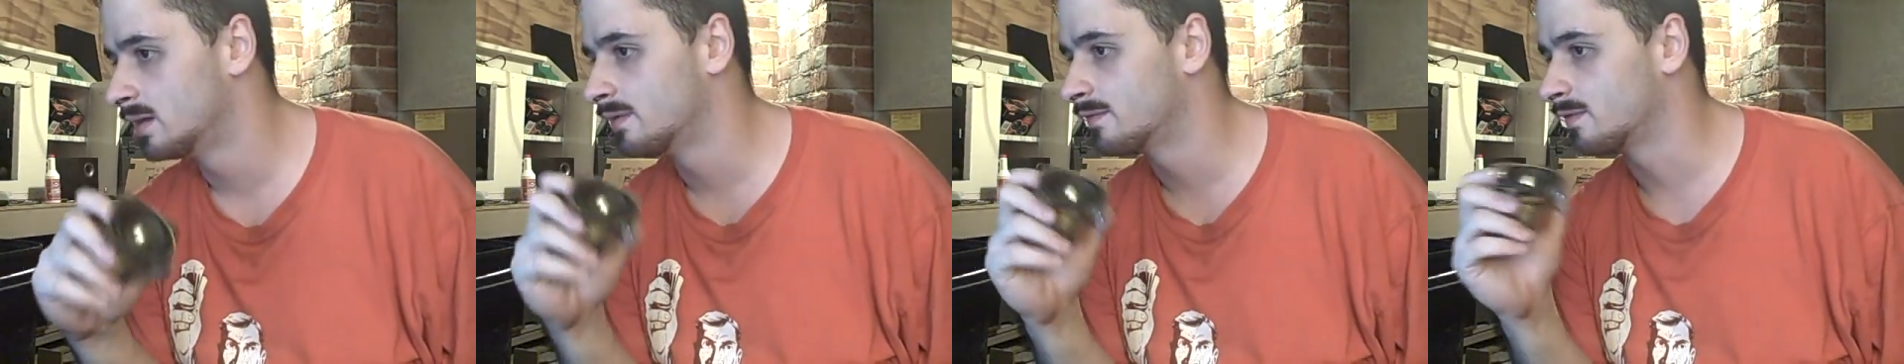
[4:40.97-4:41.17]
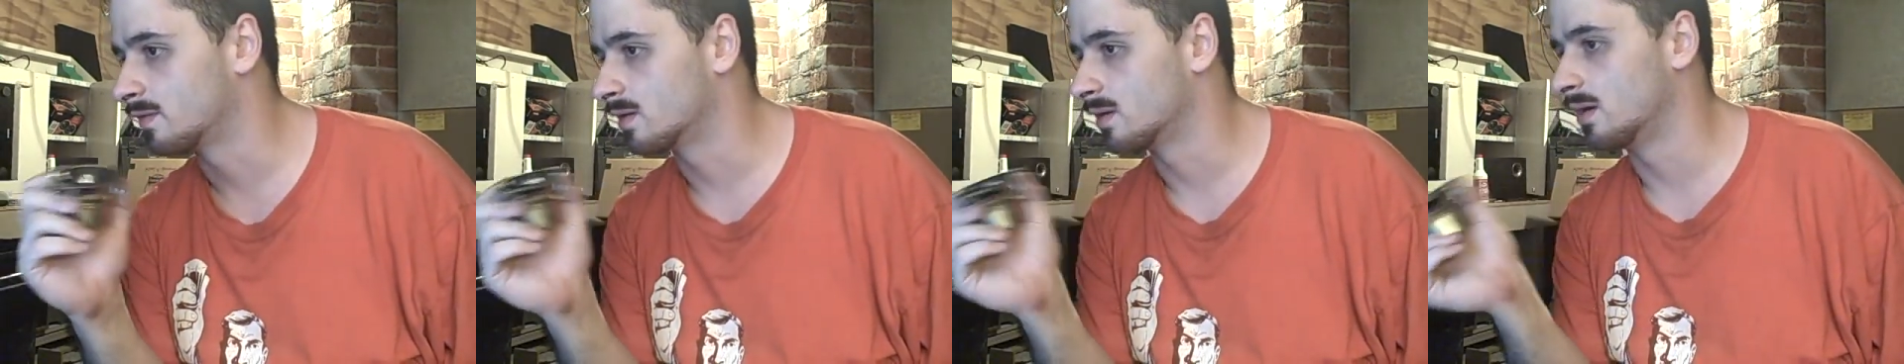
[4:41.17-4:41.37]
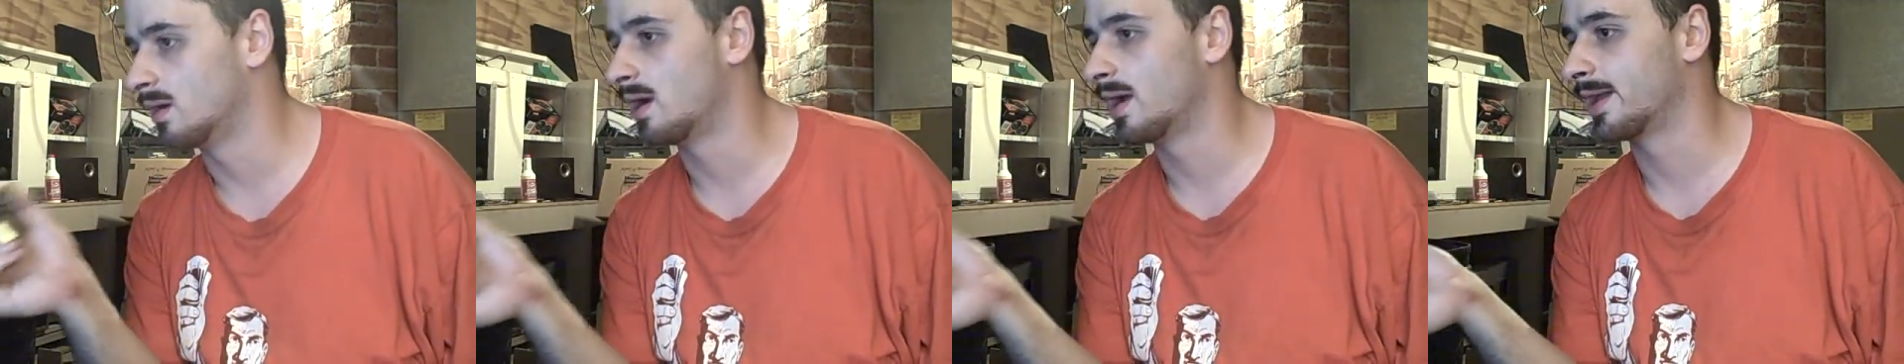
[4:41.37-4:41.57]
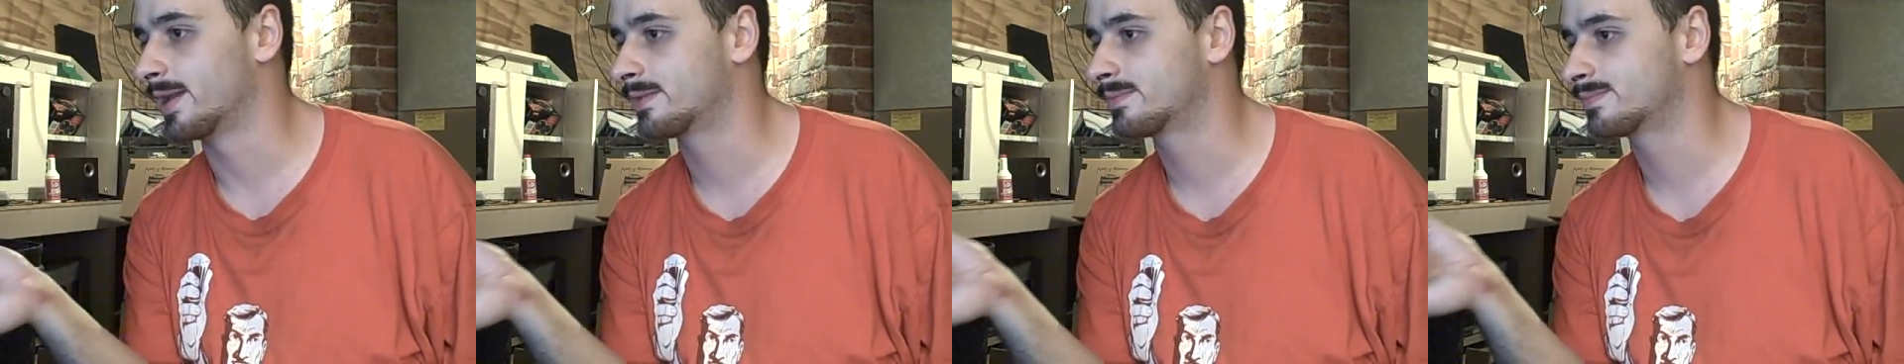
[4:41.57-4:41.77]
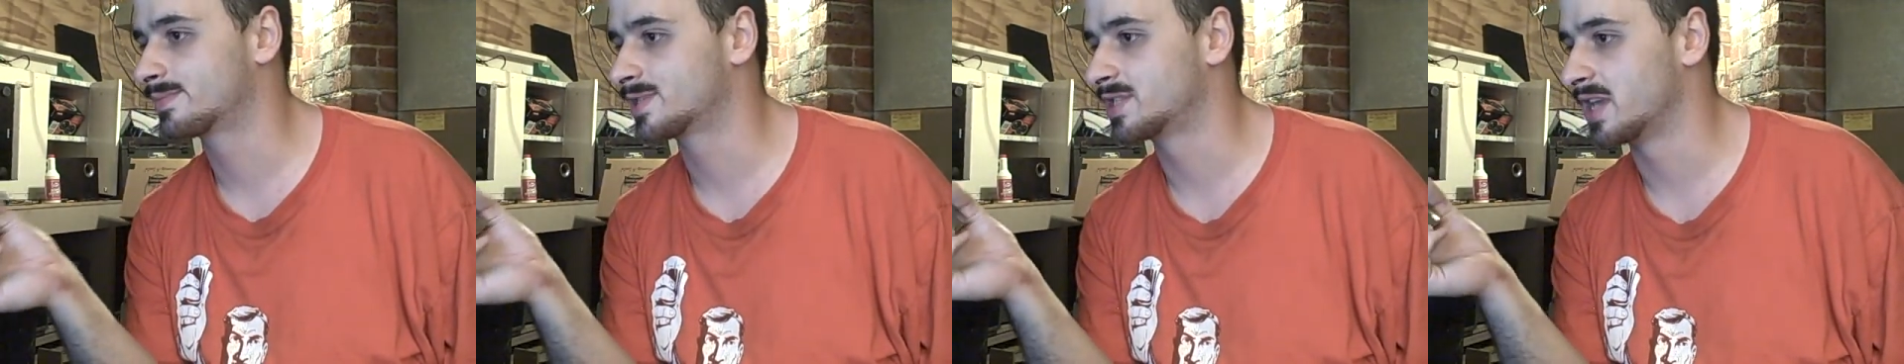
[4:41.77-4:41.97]
for like
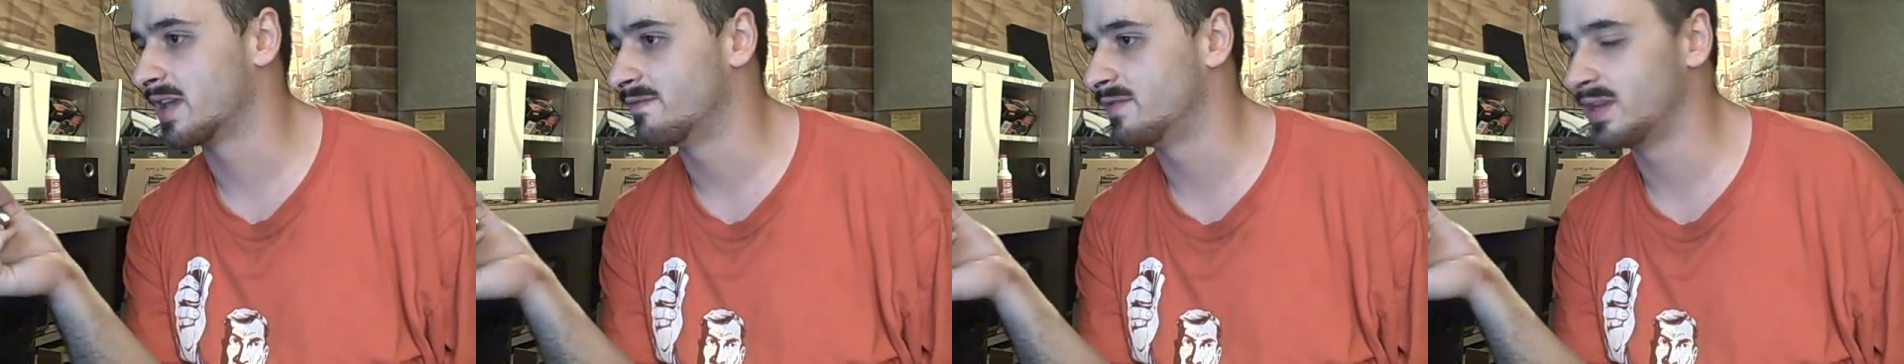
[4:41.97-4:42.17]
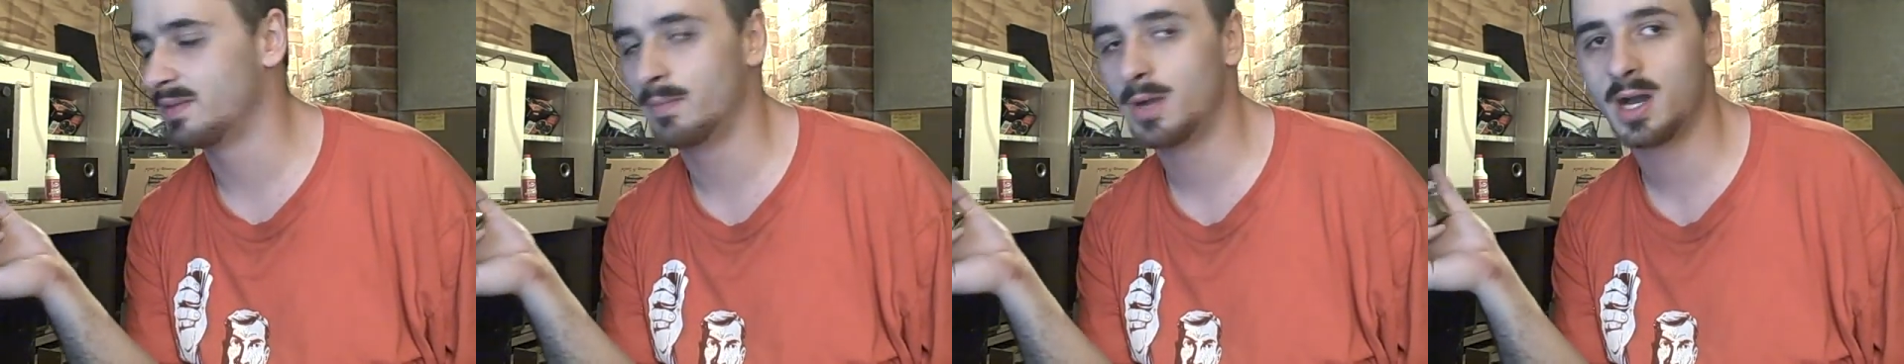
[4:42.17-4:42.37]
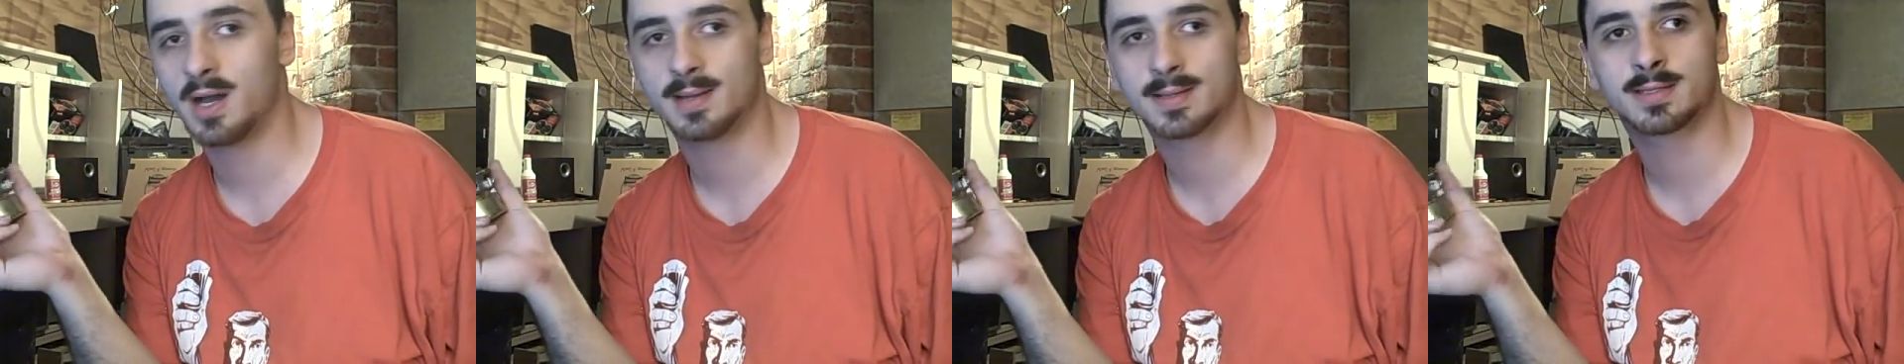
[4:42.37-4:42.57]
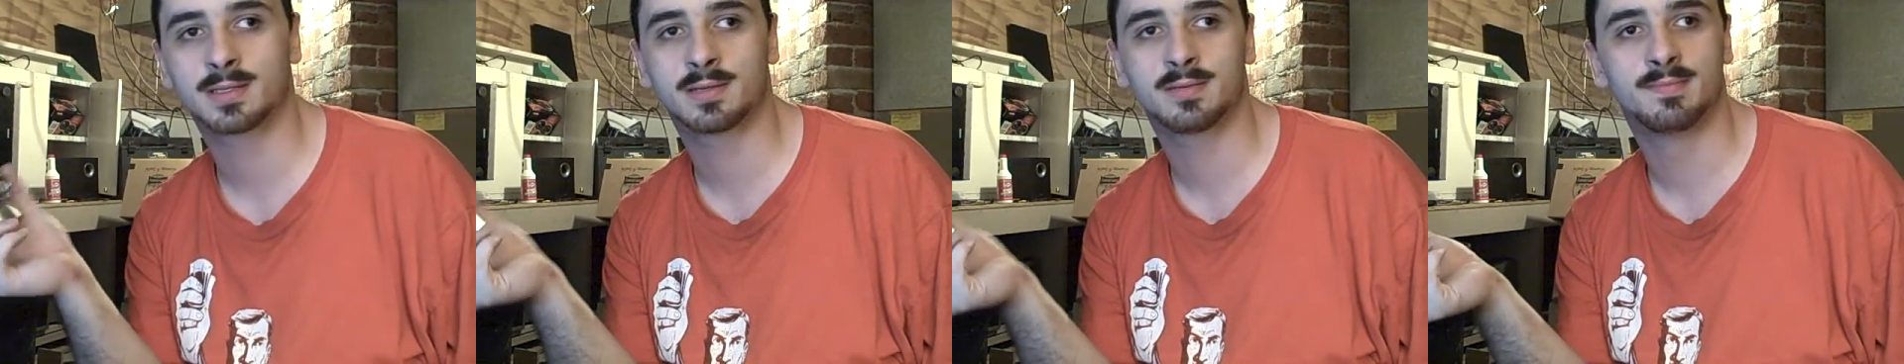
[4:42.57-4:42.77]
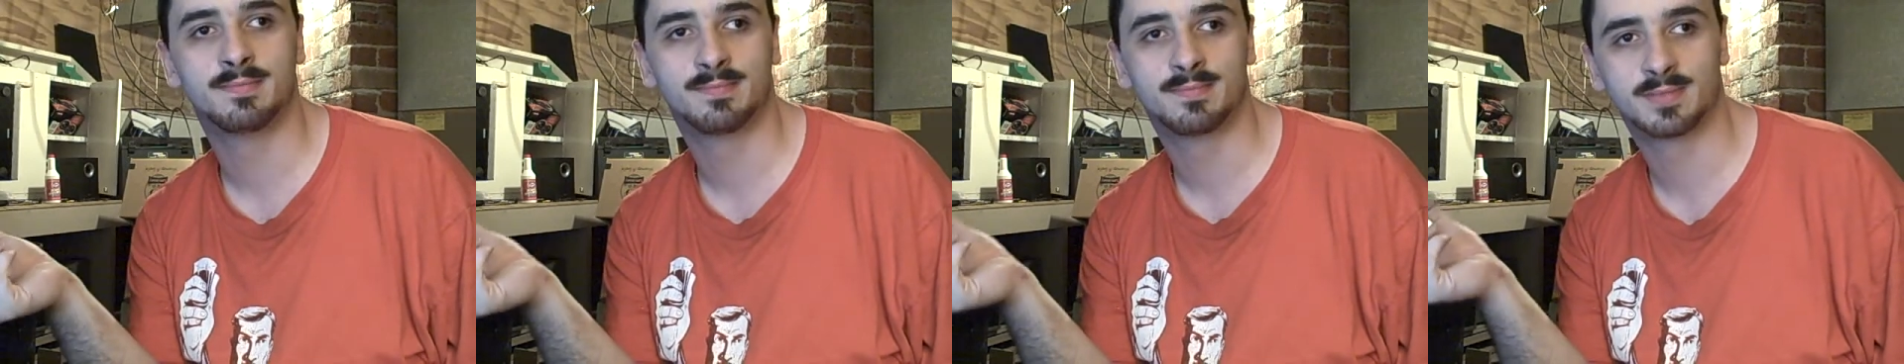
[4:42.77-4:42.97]
$70.